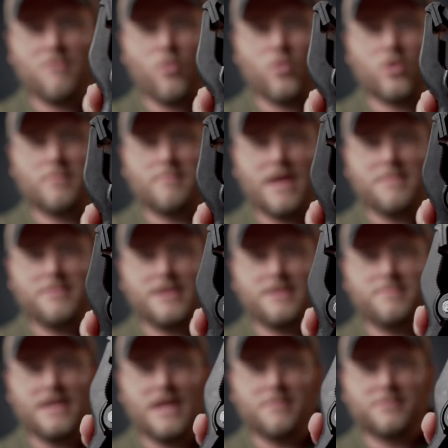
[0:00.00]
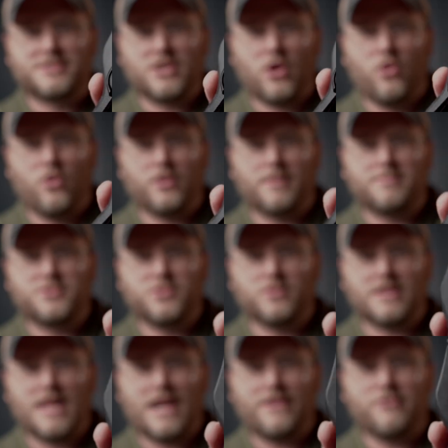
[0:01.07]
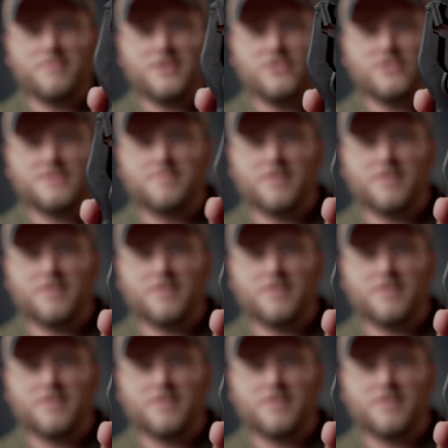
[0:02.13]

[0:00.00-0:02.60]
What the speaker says: or maybe be able to hold up to a lot of abuse,